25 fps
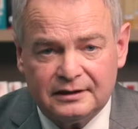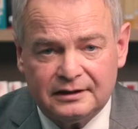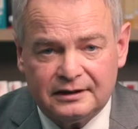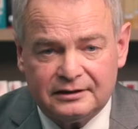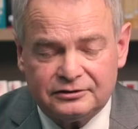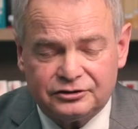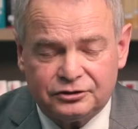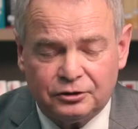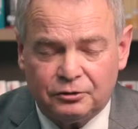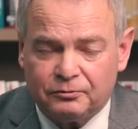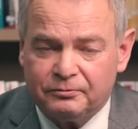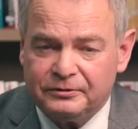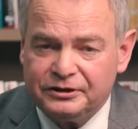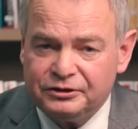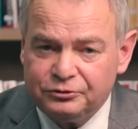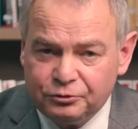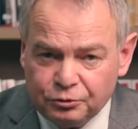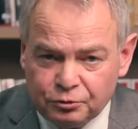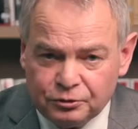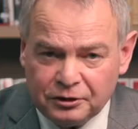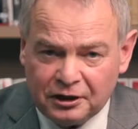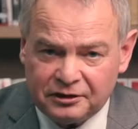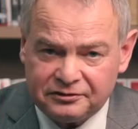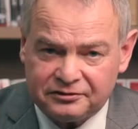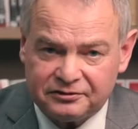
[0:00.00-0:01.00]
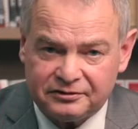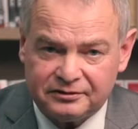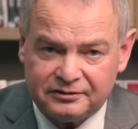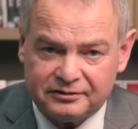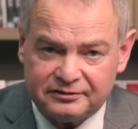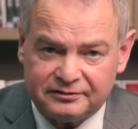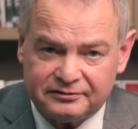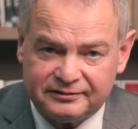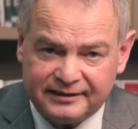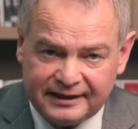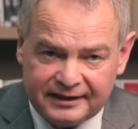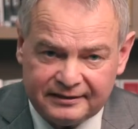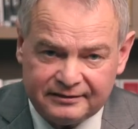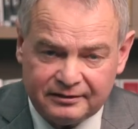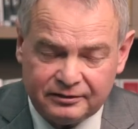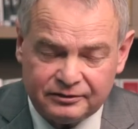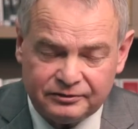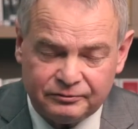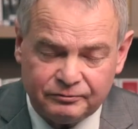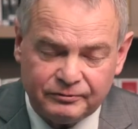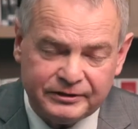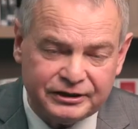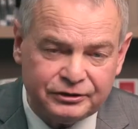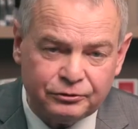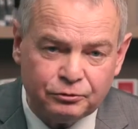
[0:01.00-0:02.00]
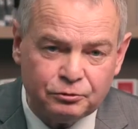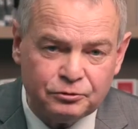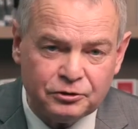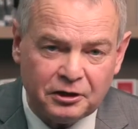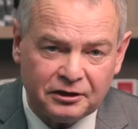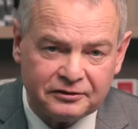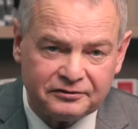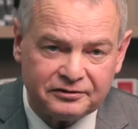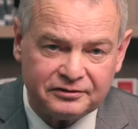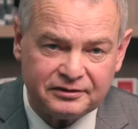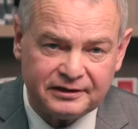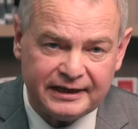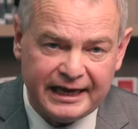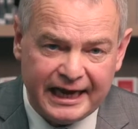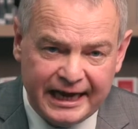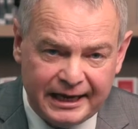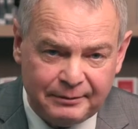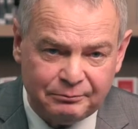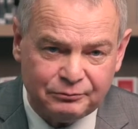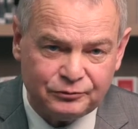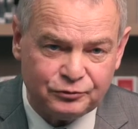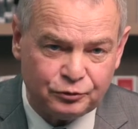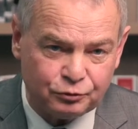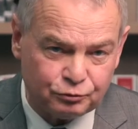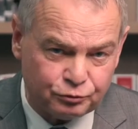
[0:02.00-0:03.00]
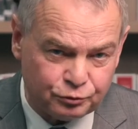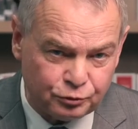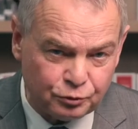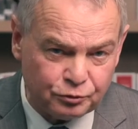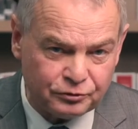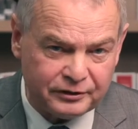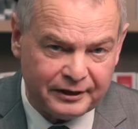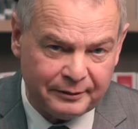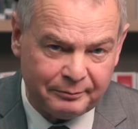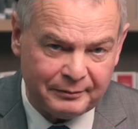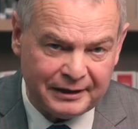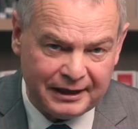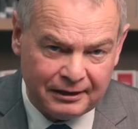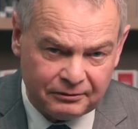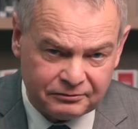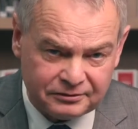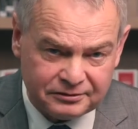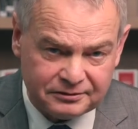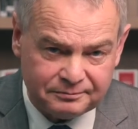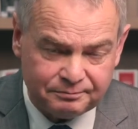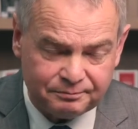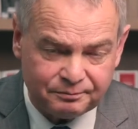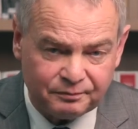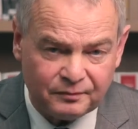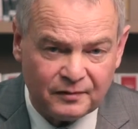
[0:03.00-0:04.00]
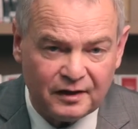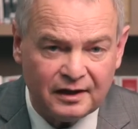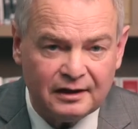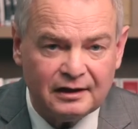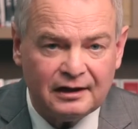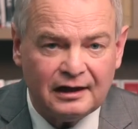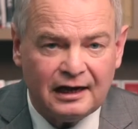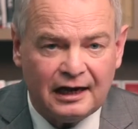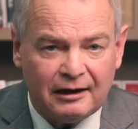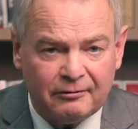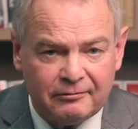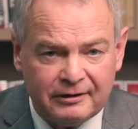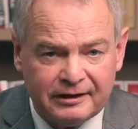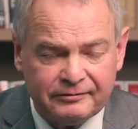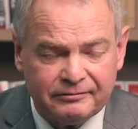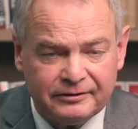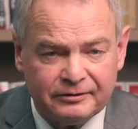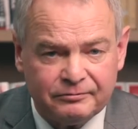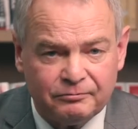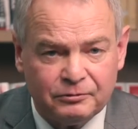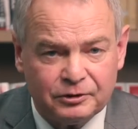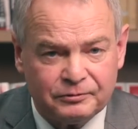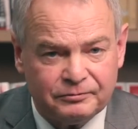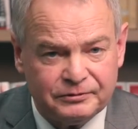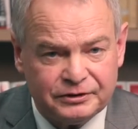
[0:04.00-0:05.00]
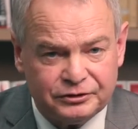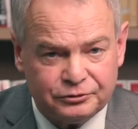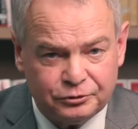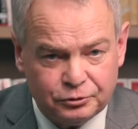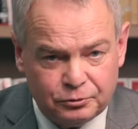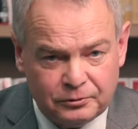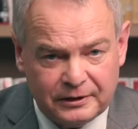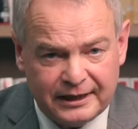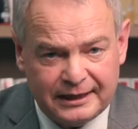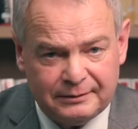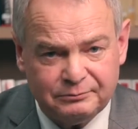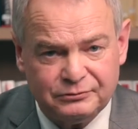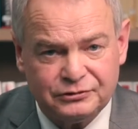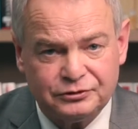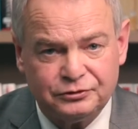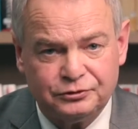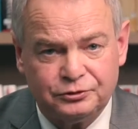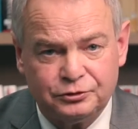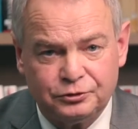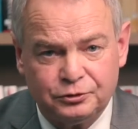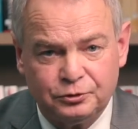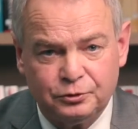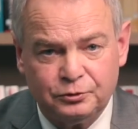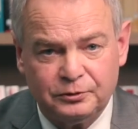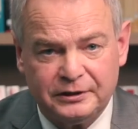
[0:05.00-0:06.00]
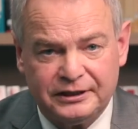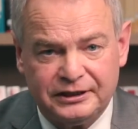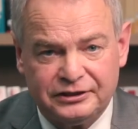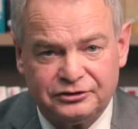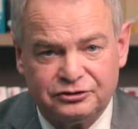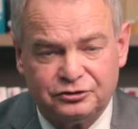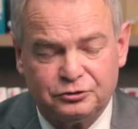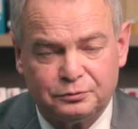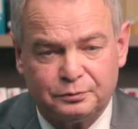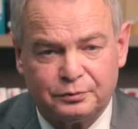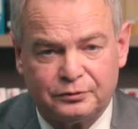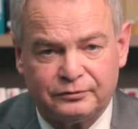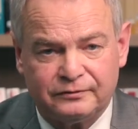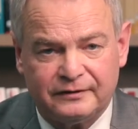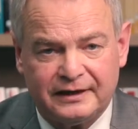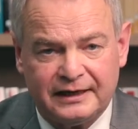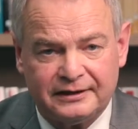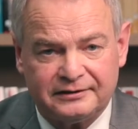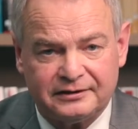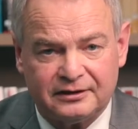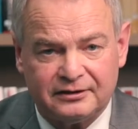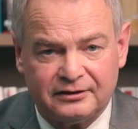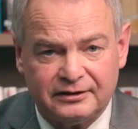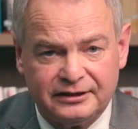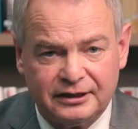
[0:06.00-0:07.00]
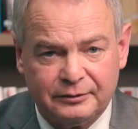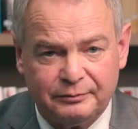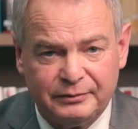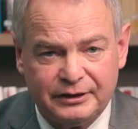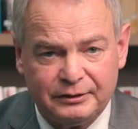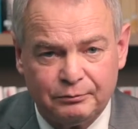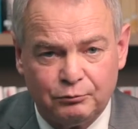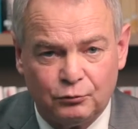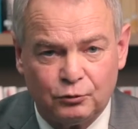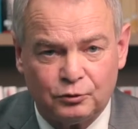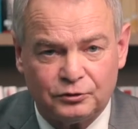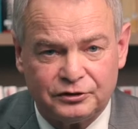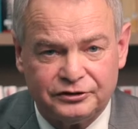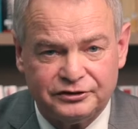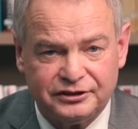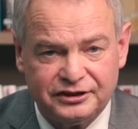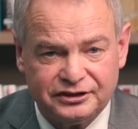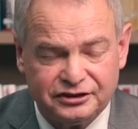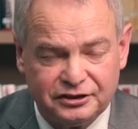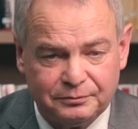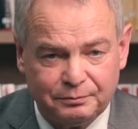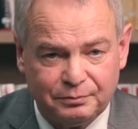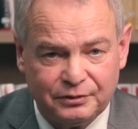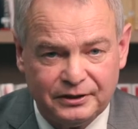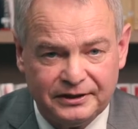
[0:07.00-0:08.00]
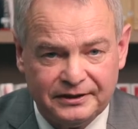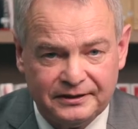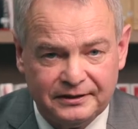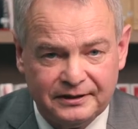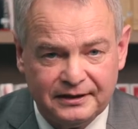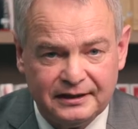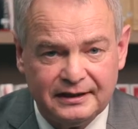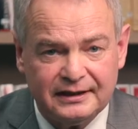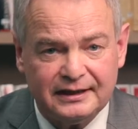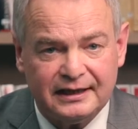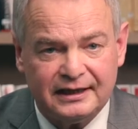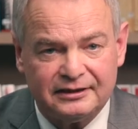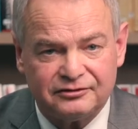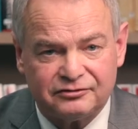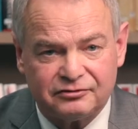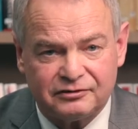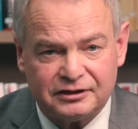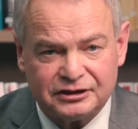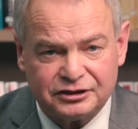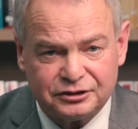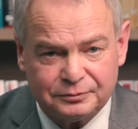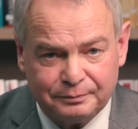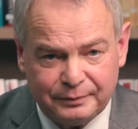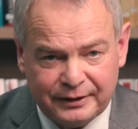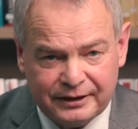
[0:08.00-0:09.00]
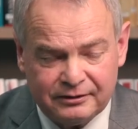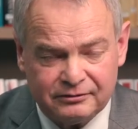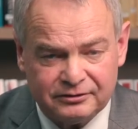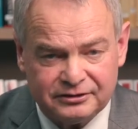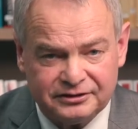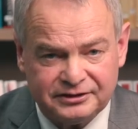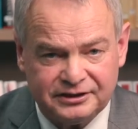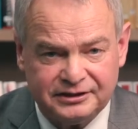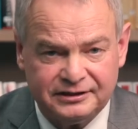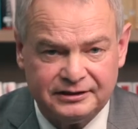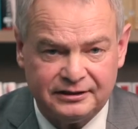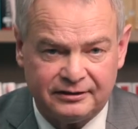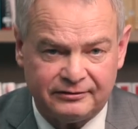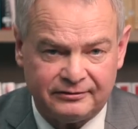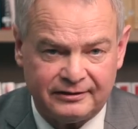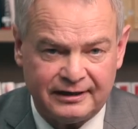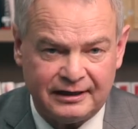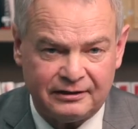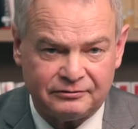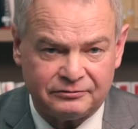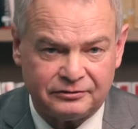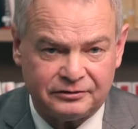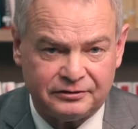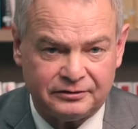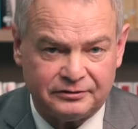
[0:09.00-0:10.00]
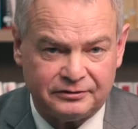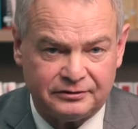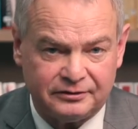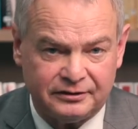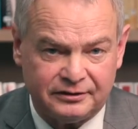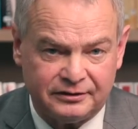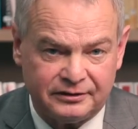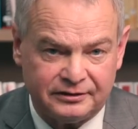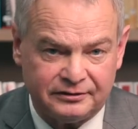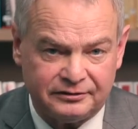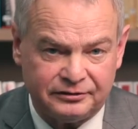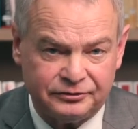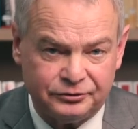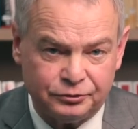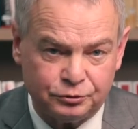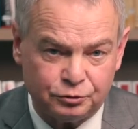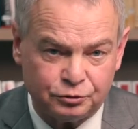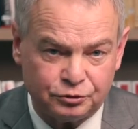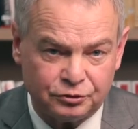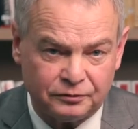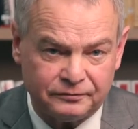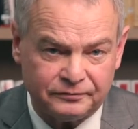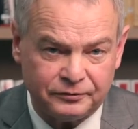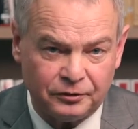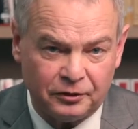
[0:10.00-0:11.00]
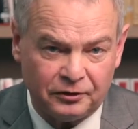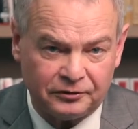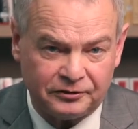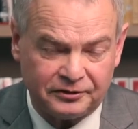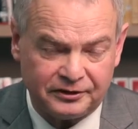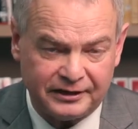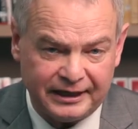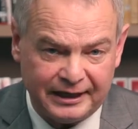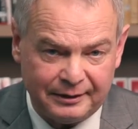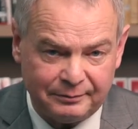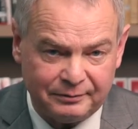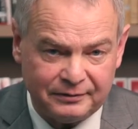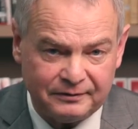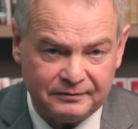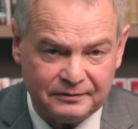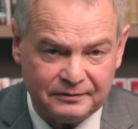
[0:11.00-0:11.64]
So we do not aim to root them out. However, what we do aim to do is to provide a little bit more discipline and transparency around the use of non-GAAP.